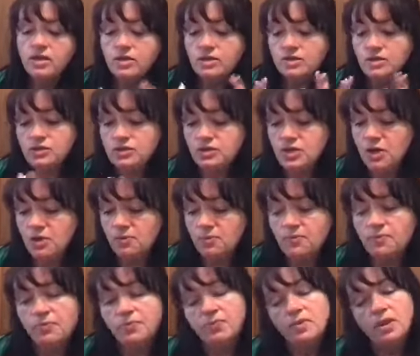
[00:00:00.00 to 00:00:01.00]
So
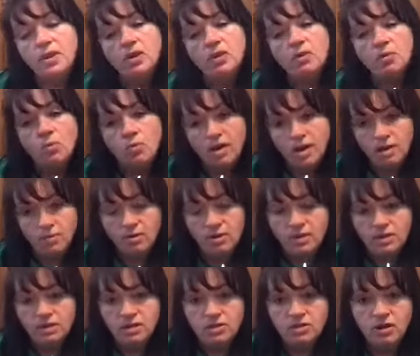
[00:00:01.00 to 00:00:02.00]
what I want
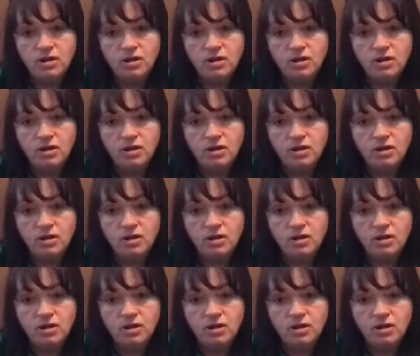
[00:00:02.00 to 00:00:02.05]
you to do